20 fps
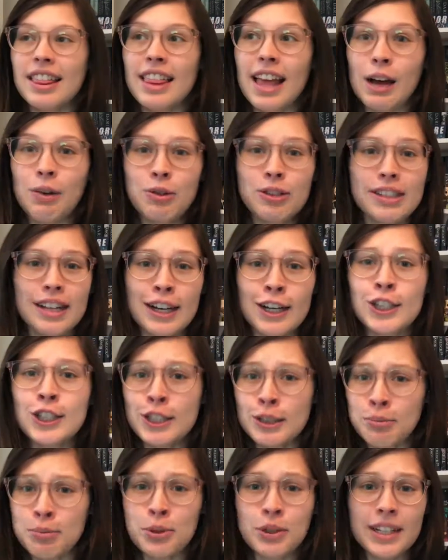That was
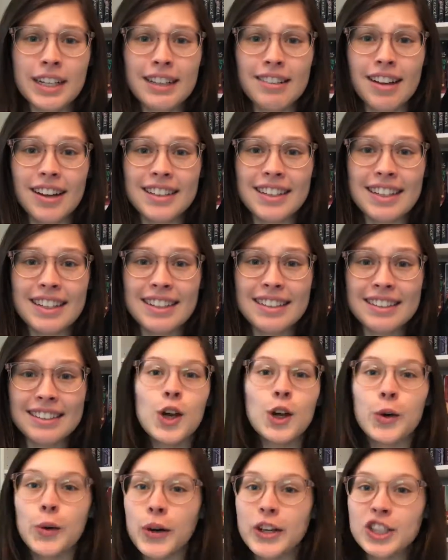actually pretty lucky.
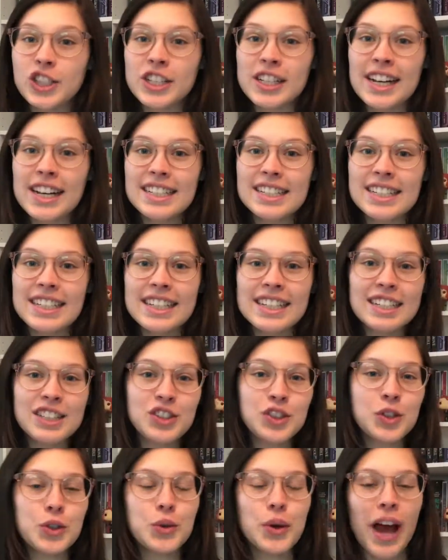Question 18 is,
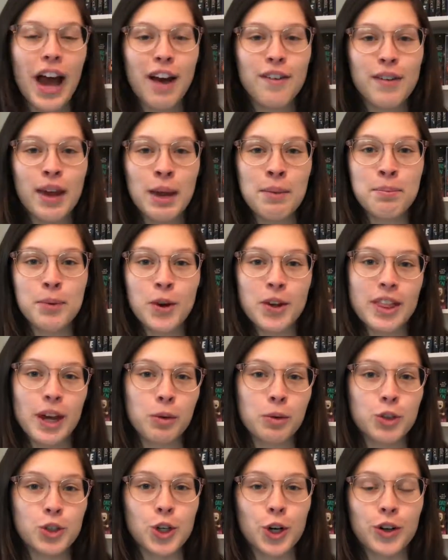do you have a book that
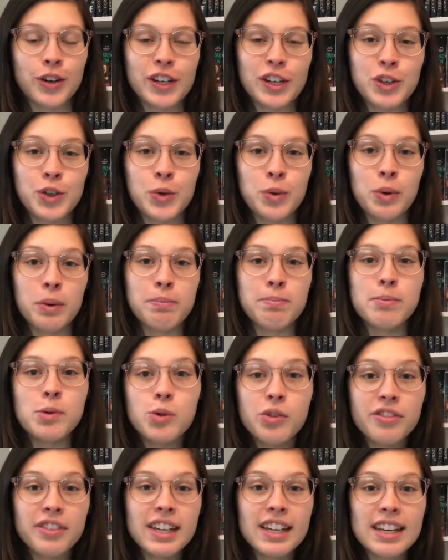was turned into a
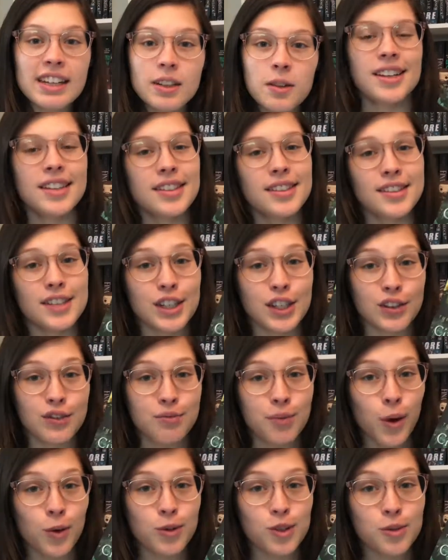movie? City of
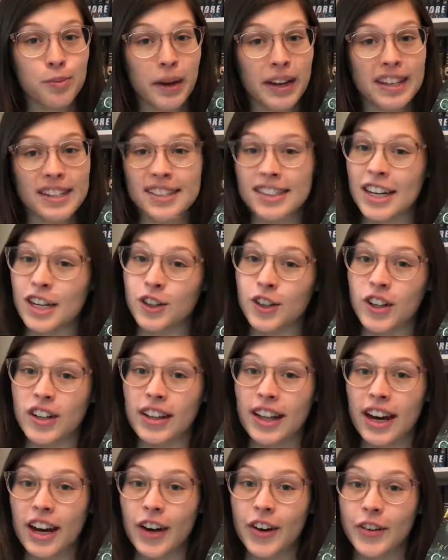Bones by Cassandra
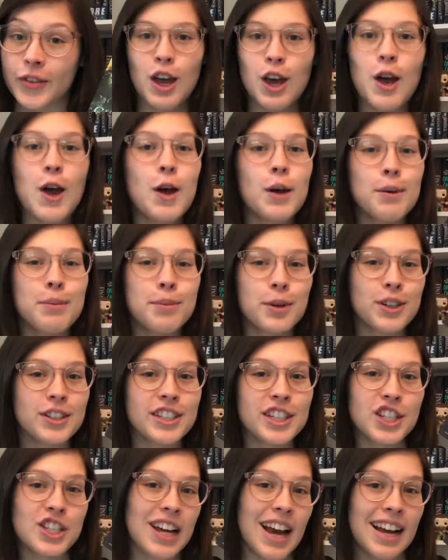Clare,
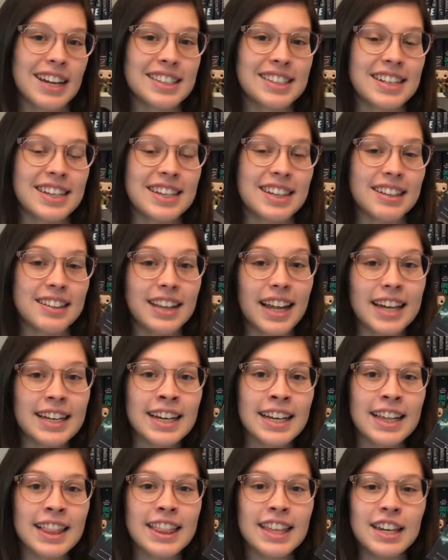Percy Jackson and the
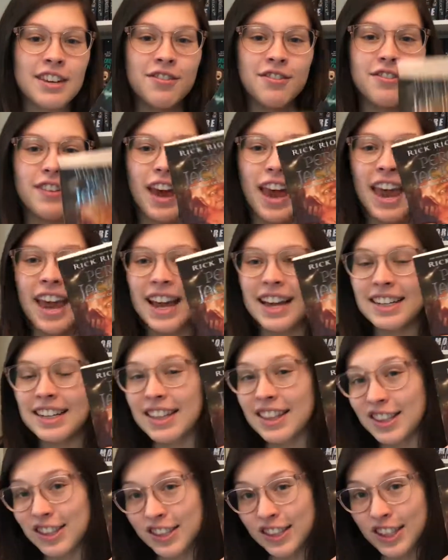Lightning Thief,
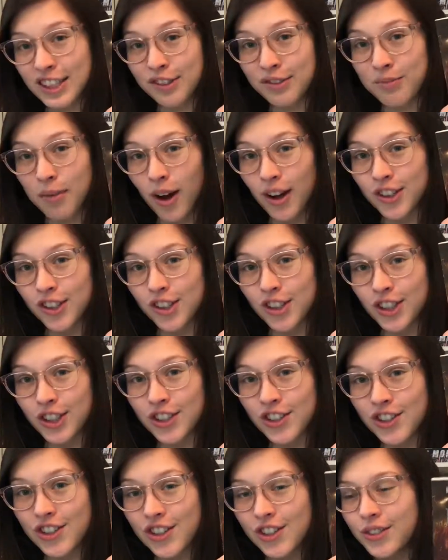and The Sea of
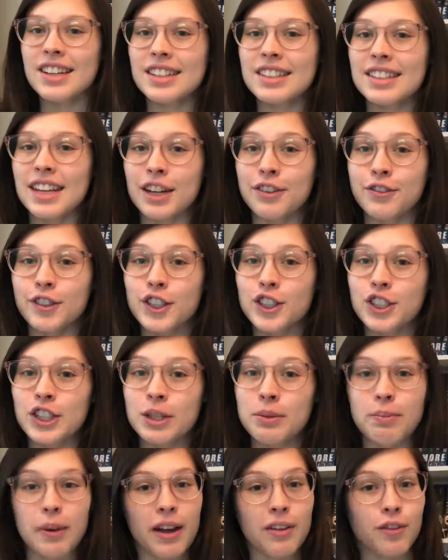Monsters,
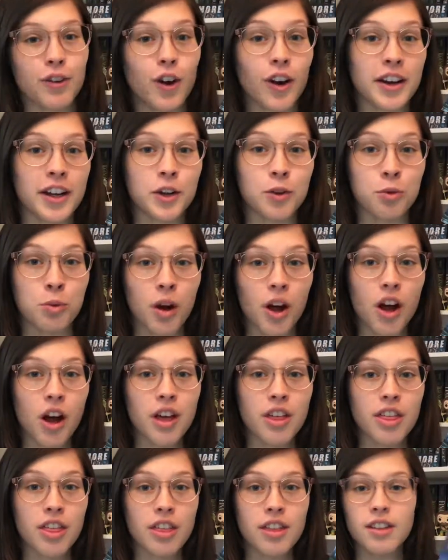Divergent by Veronica
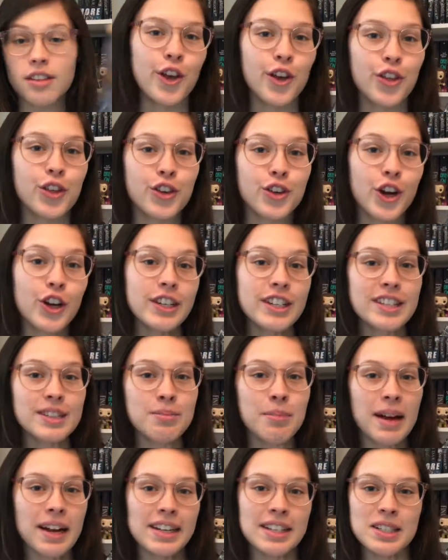Roth, The Darkest
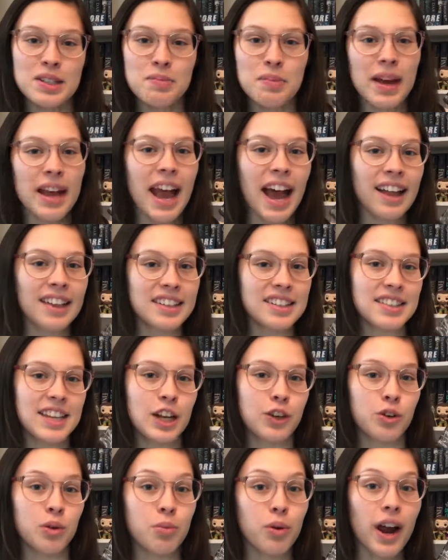Minds by
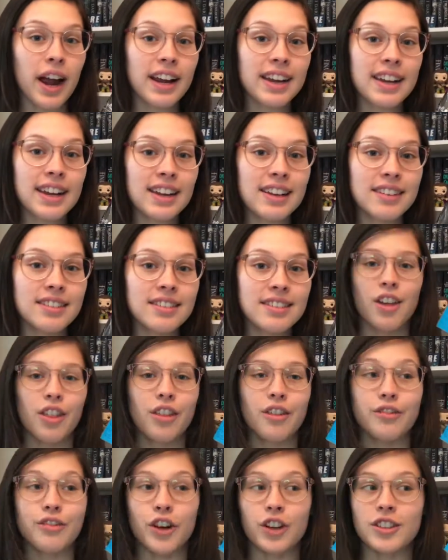Alexandra Bracken,
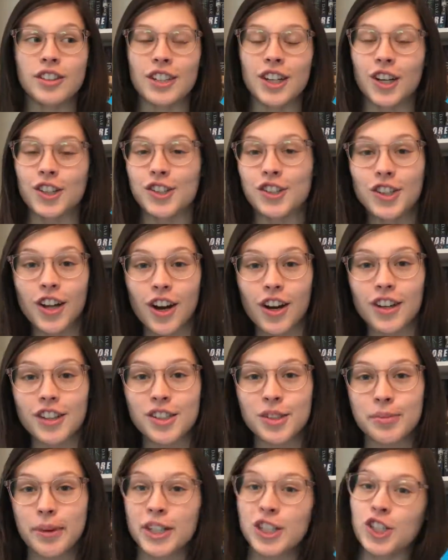The Fault in Our
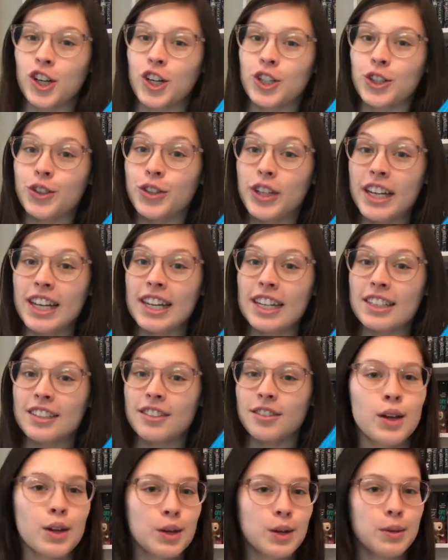Stars by John
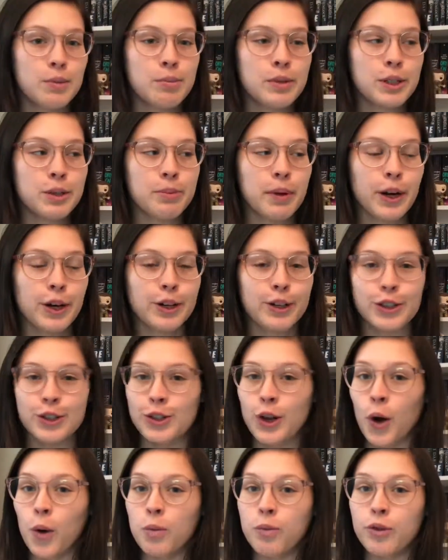Green, Miss Peregrine's
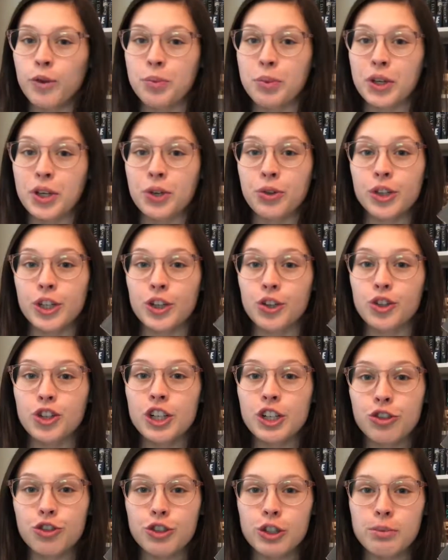Home for Peculiar
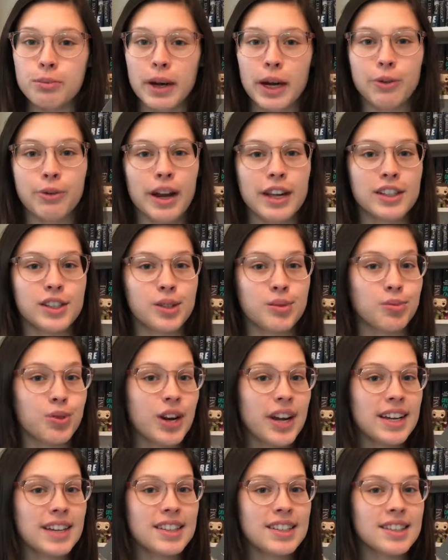Children by Ransom
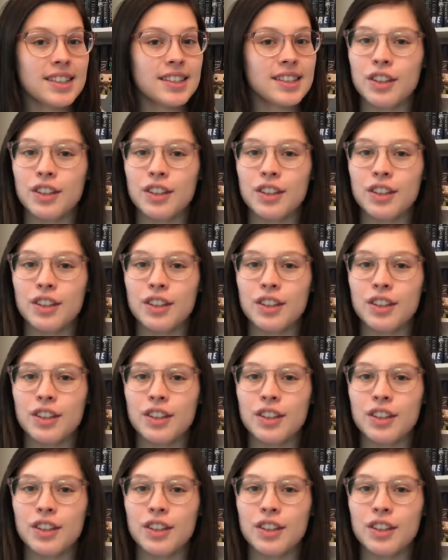Riggs,